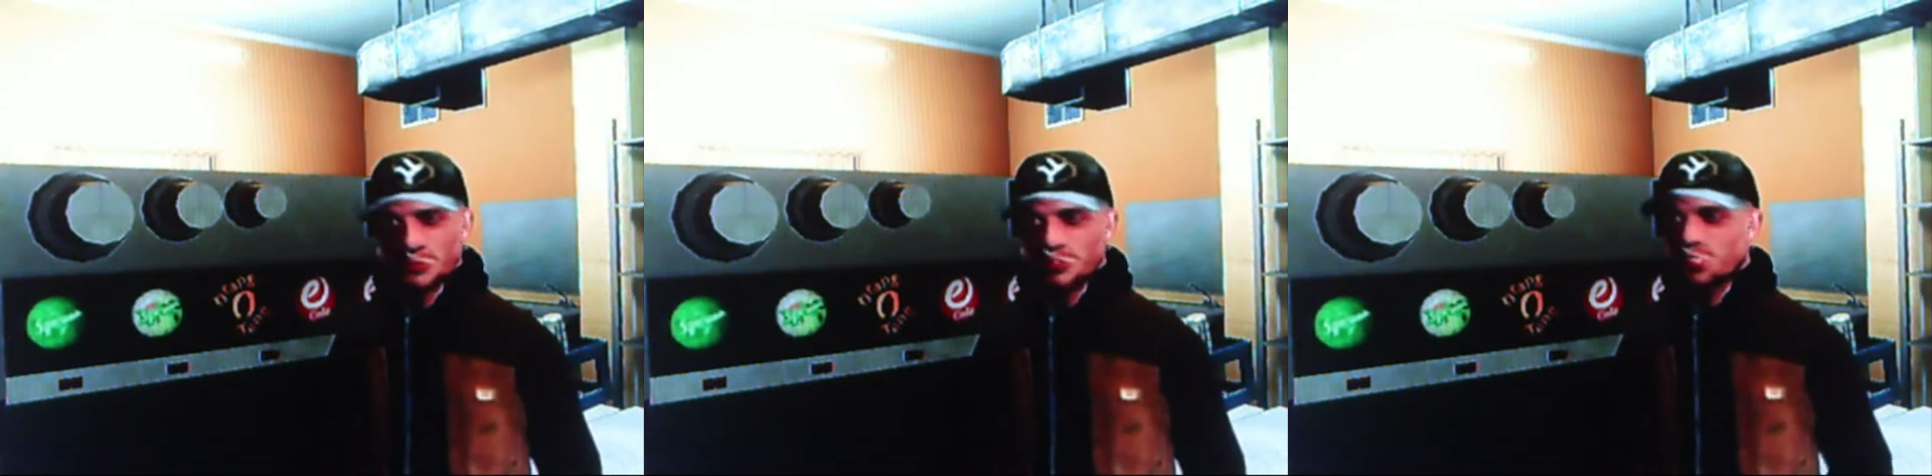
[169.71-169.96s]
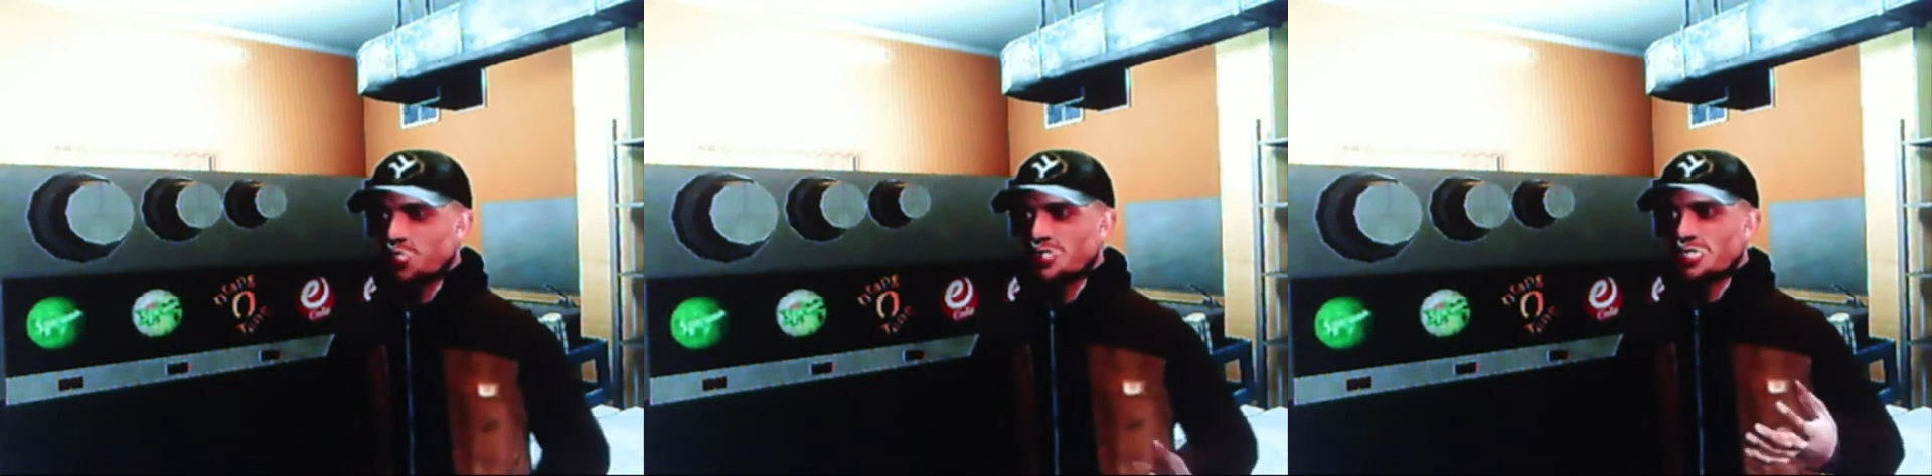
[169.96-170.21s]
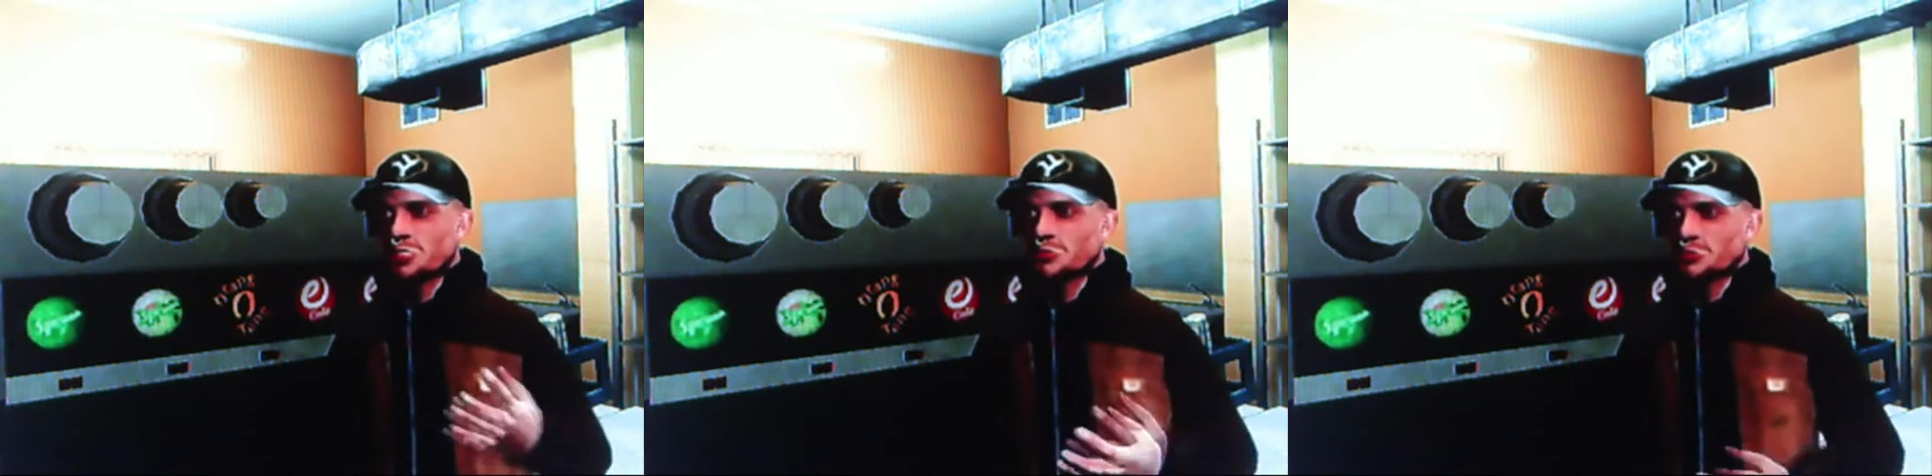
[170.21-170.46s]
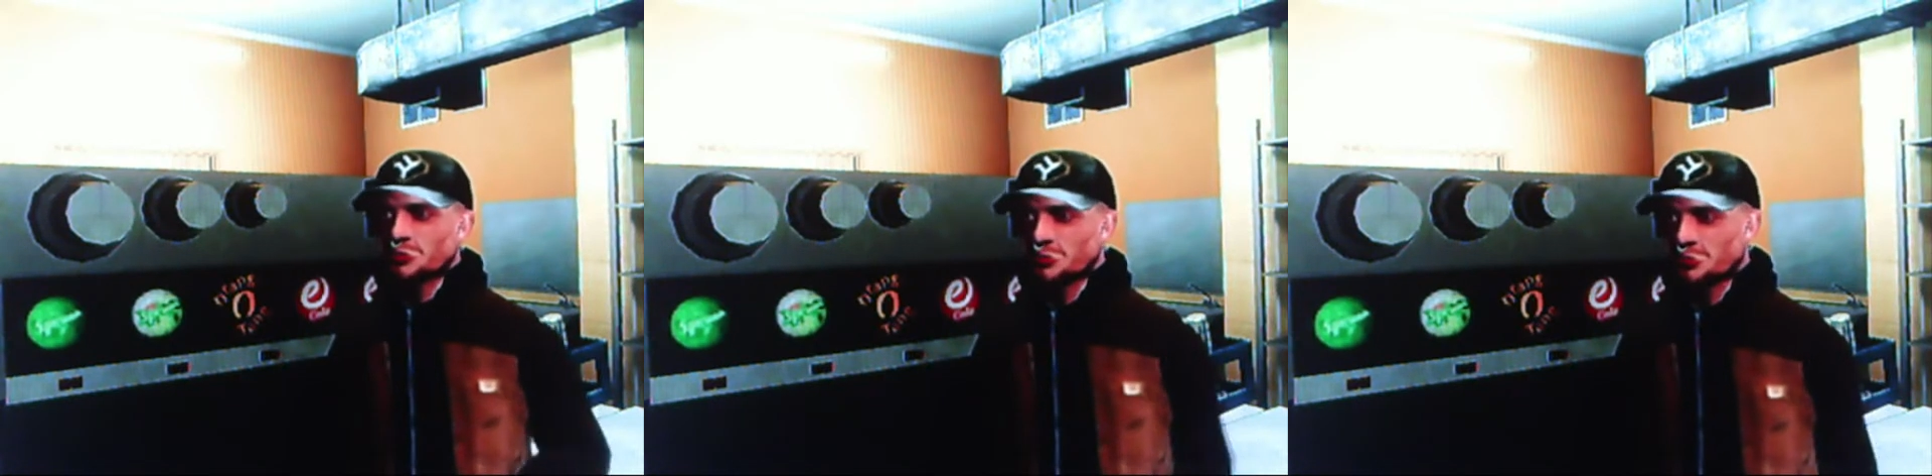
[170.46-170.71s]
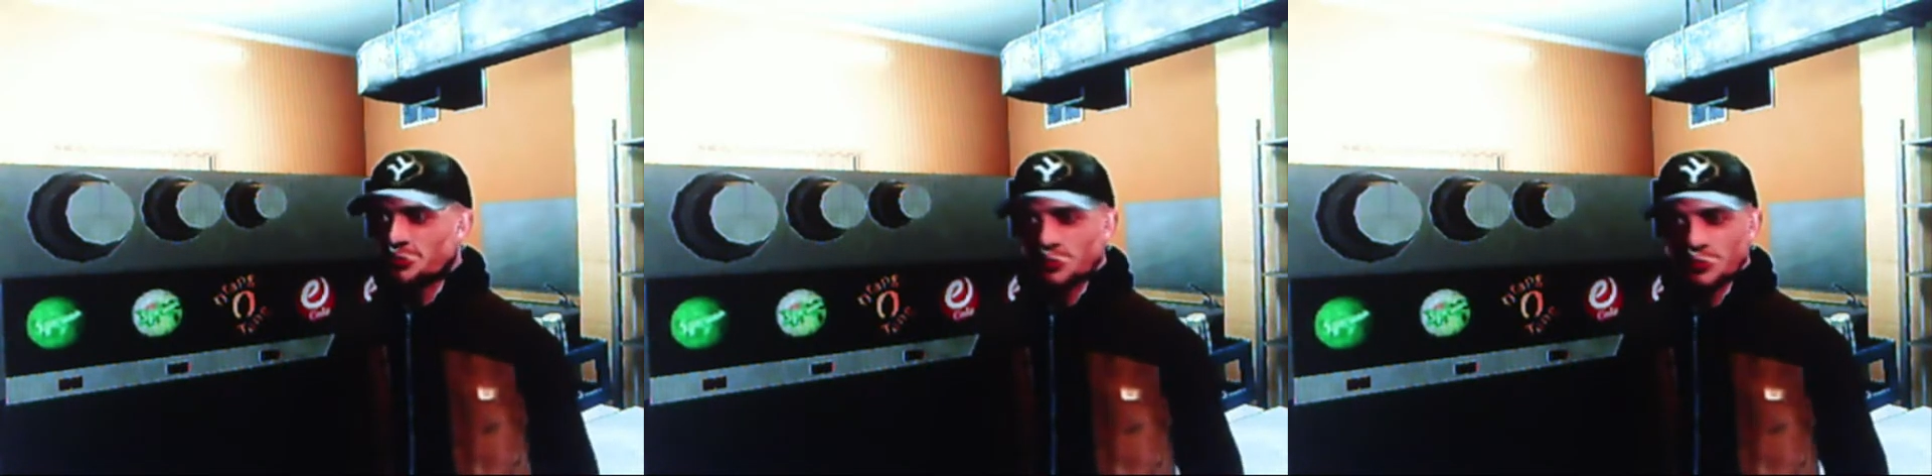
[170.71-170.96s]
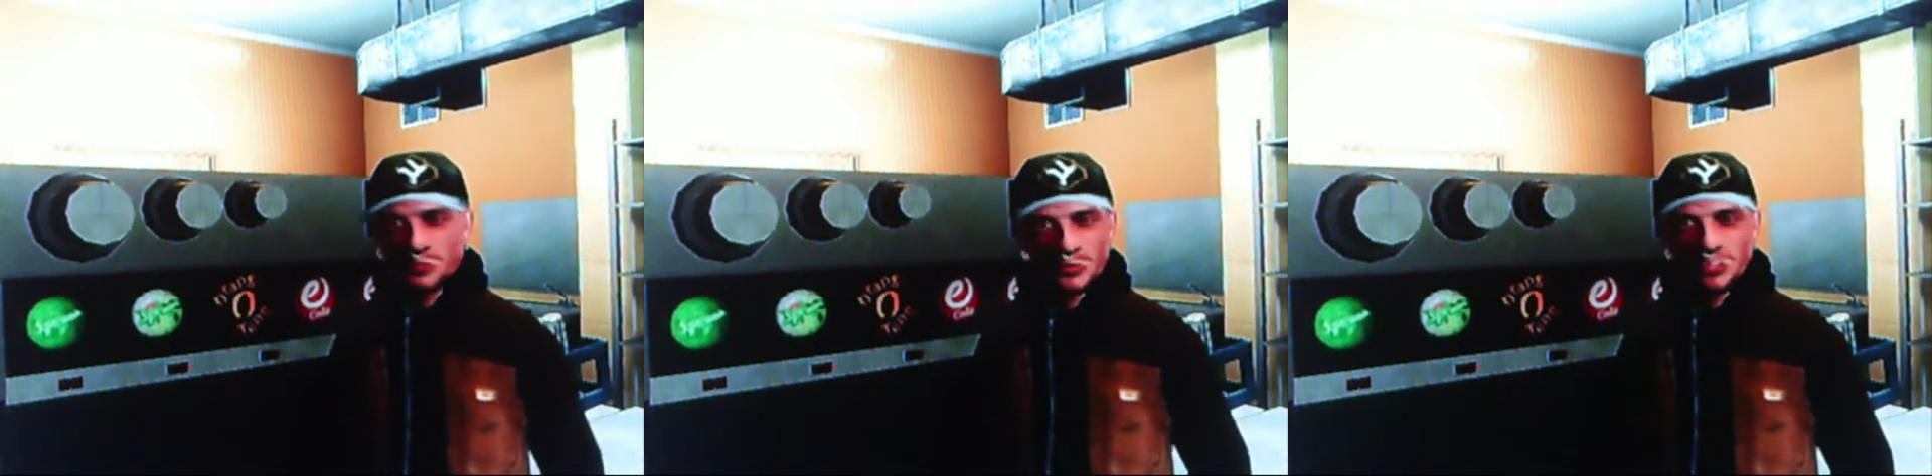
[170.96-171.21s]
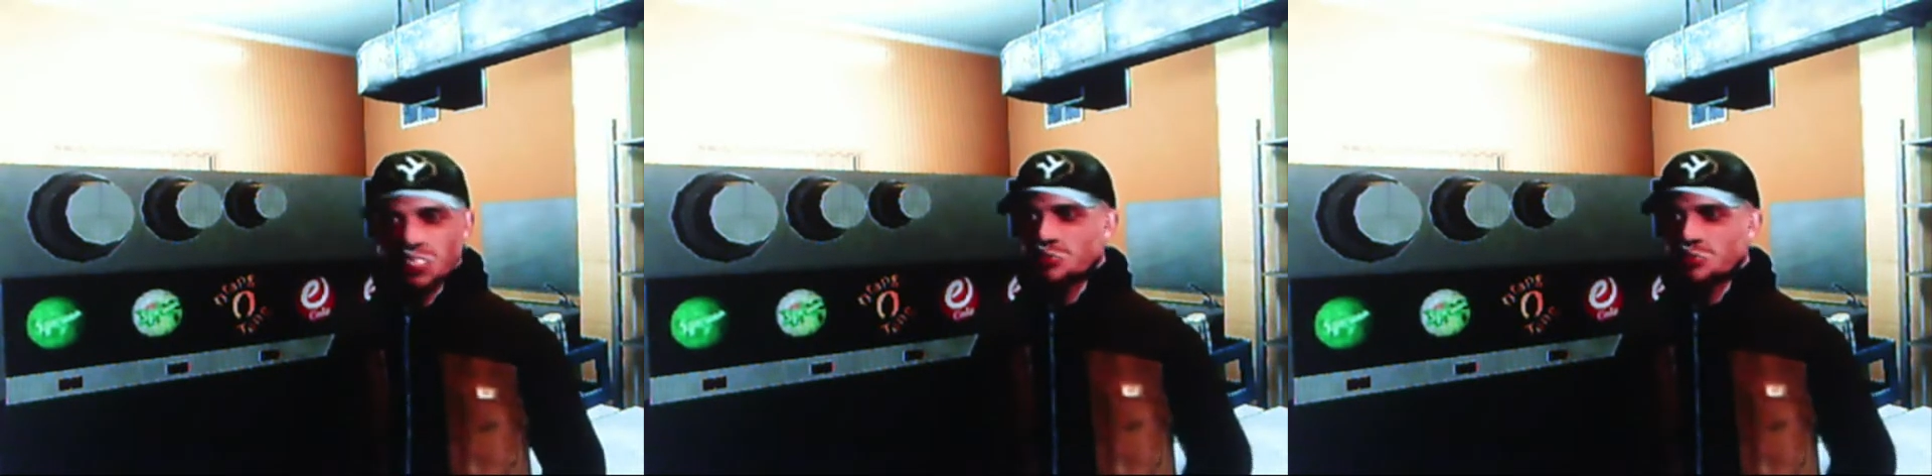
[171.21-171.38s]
customer a complete meal.